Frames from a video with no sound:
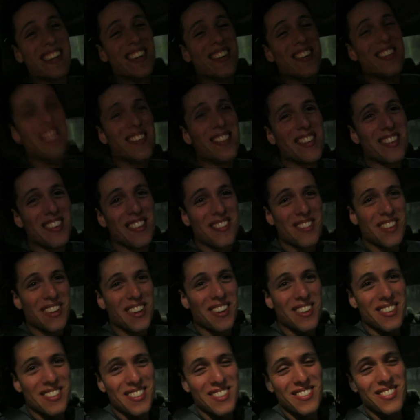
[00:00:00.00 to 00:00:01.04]
to go to sleep
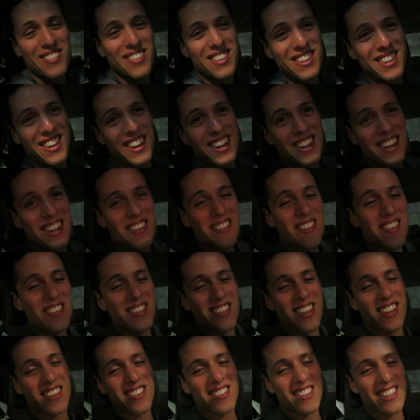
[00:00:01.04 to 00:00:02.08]
though god, I'm
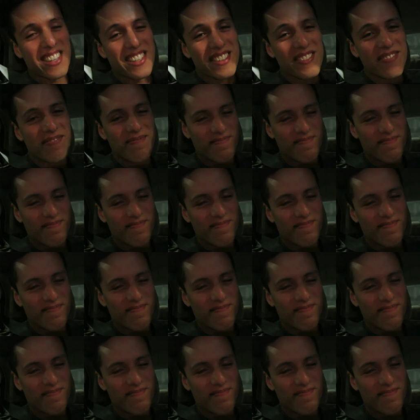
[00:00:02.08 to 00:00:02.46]
exhausted.